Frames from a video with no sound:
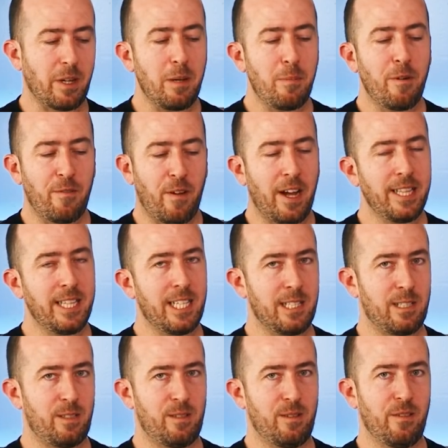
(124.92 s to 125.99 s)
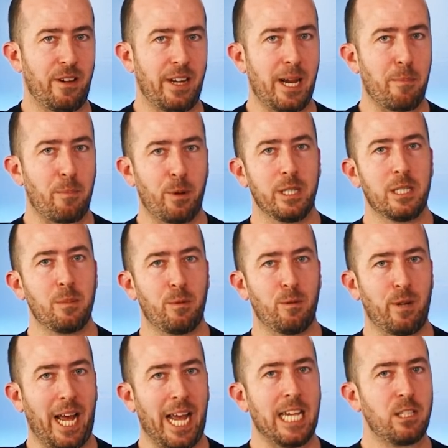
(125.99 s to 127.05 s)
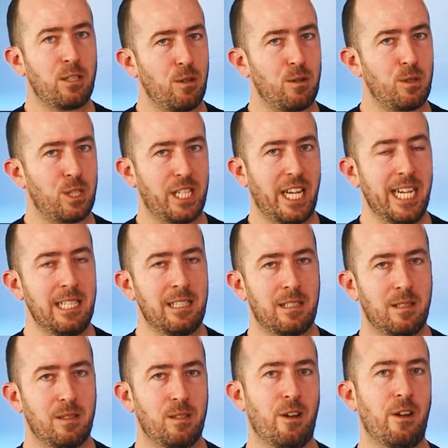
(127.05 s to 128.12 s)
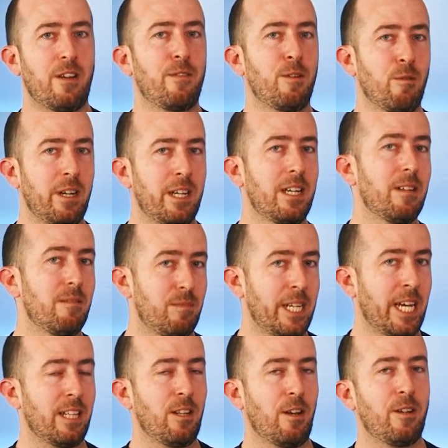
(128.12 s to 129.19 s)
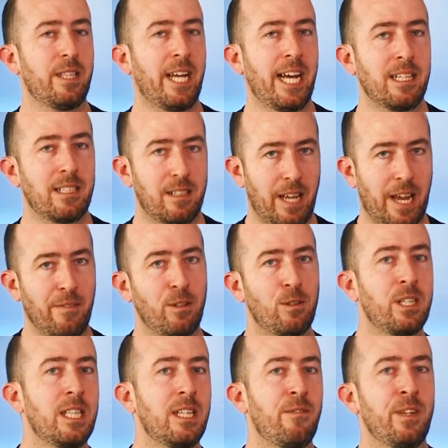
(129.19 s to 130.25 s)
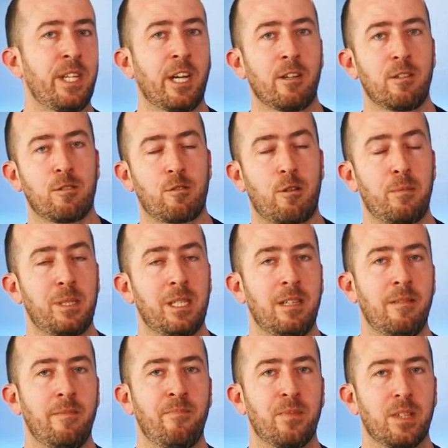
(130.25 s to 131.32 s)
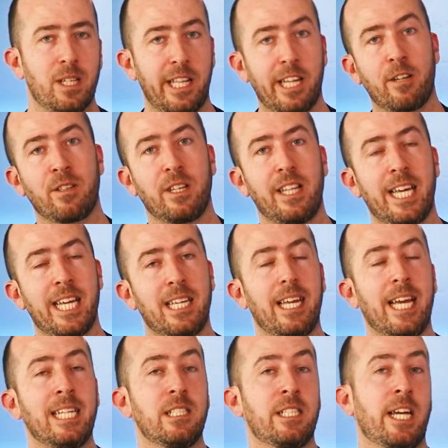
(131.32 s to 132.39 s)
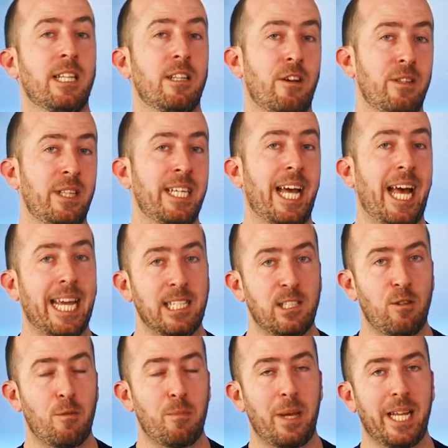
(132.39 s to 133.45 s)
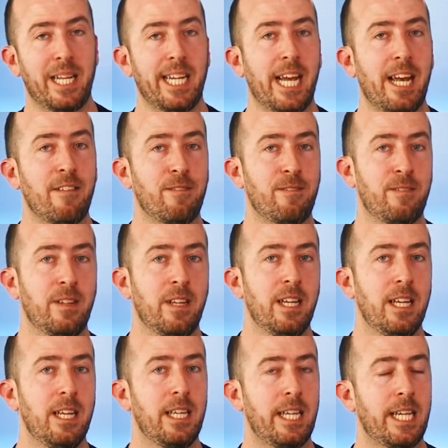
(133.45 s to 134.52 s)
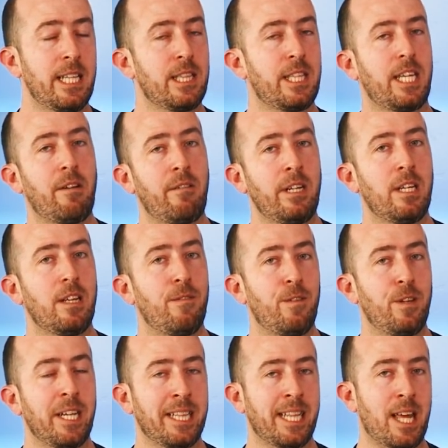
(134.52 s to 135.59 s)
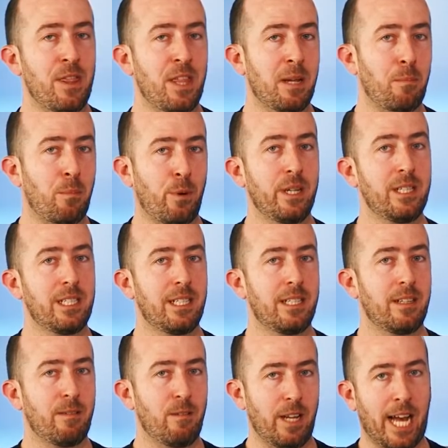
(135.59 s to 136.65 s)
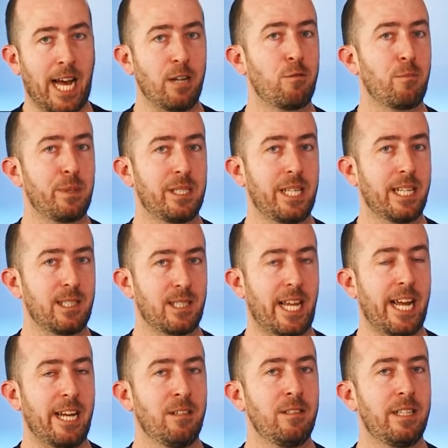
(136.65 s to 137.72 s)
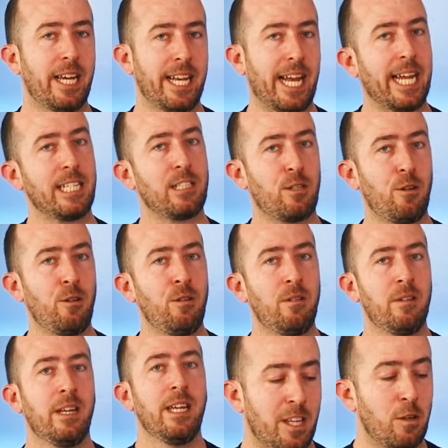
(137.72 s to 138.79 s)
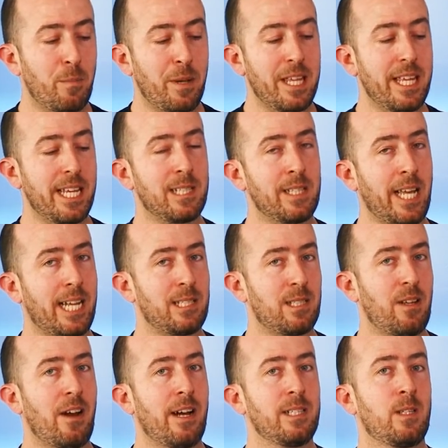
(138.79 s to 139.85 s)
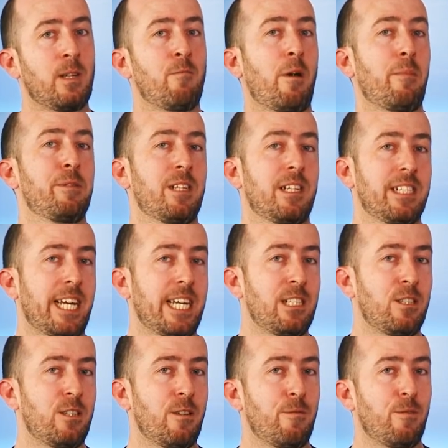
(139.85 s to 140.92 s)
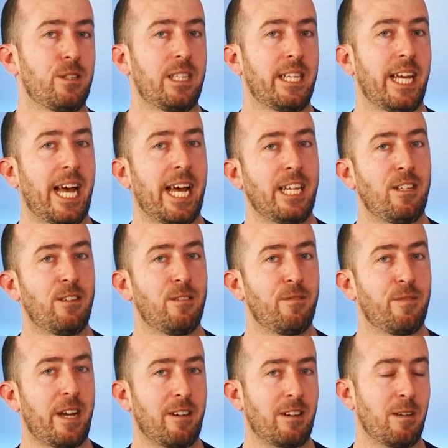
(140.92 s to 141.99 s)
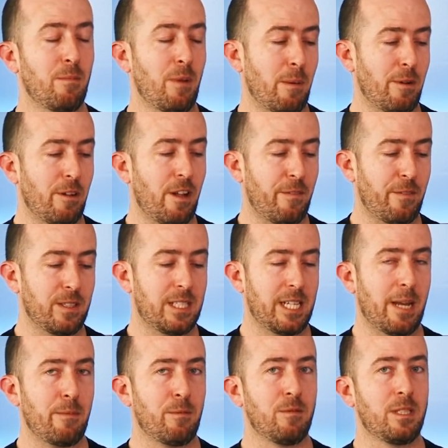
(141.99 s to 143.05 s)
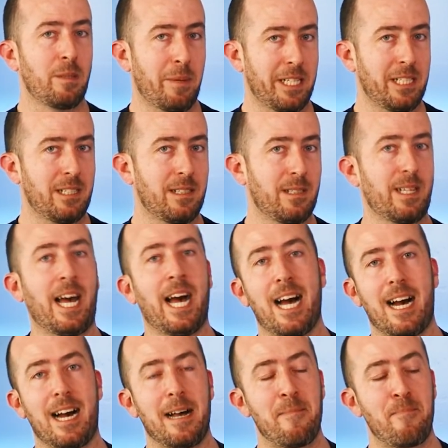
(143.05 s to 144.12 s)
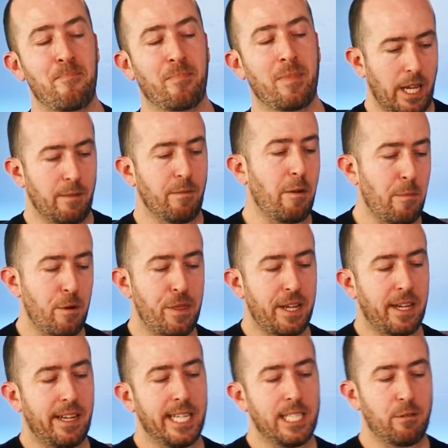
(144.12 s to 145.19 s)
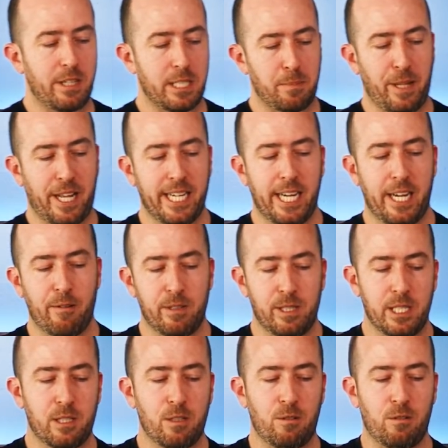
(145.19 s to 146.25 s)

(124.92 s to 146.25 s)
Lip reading: I'm gonna provide this on a printable A2 sheet. So if you wanna download that, have a look in the video description, click on the link and download the A2 PDF. In theory, if you get that thing printed 100% scaled at A2, it'll be the exact size and representation of what the AU Falcon Mobile Office Table dimensions are. And one more thing I need to explain here is this